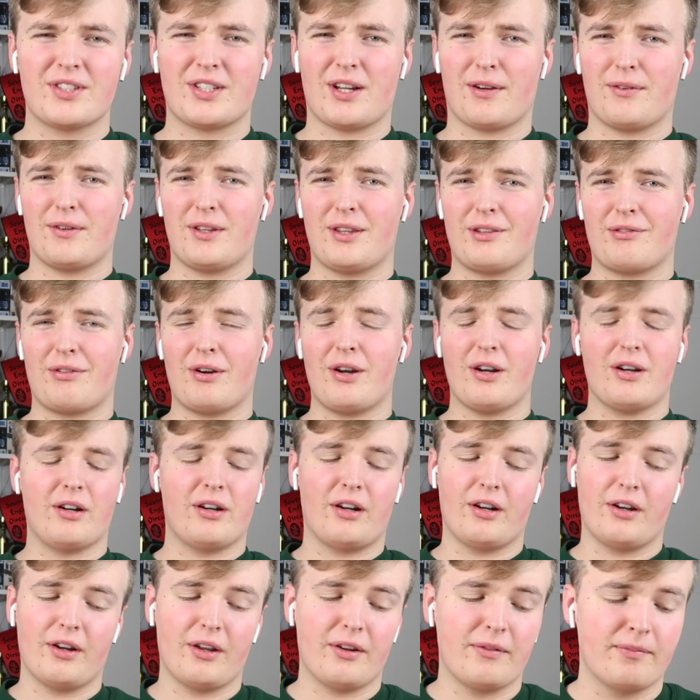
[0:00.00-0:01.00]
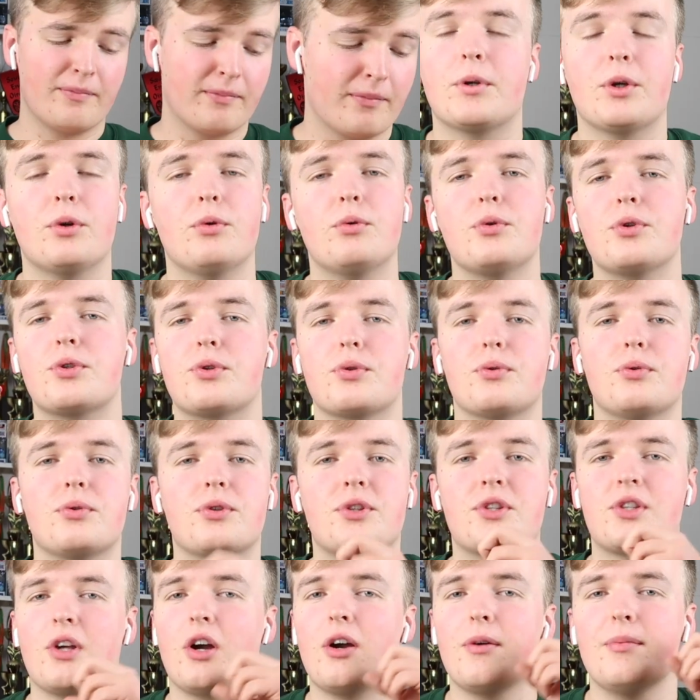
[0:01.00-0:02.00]
I don't know. We all saw
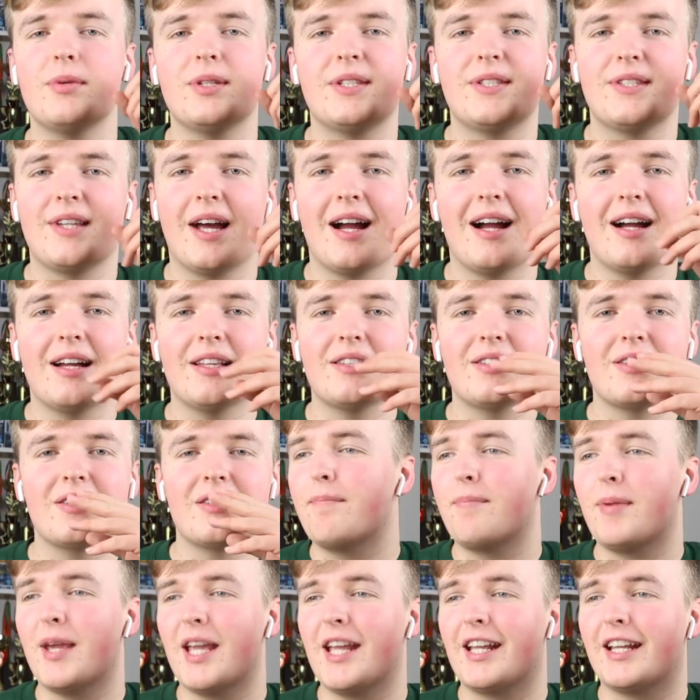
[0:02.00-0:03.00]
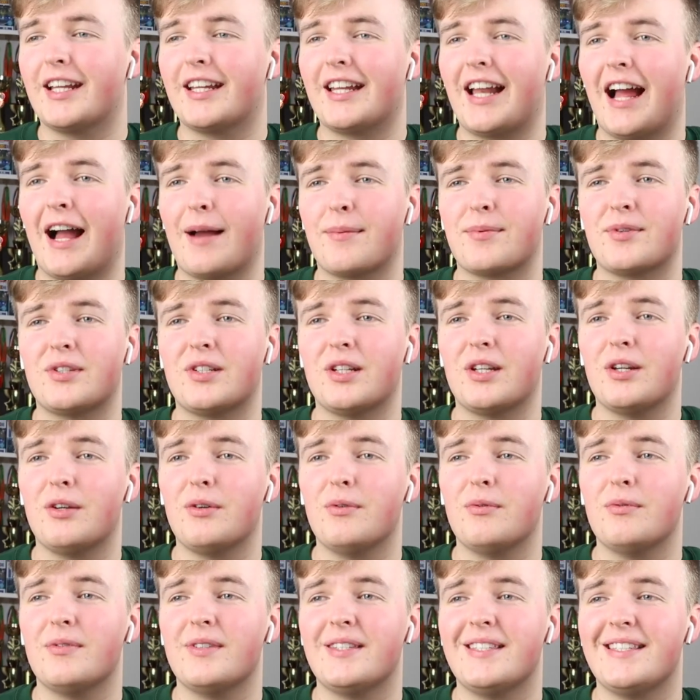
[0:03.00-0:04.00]
Simon's dad being an
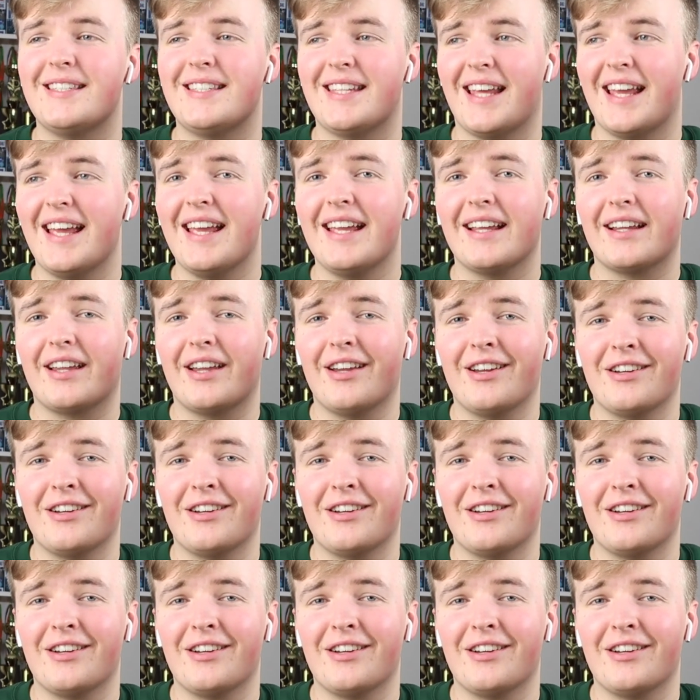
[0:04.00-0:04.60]
absolute dick,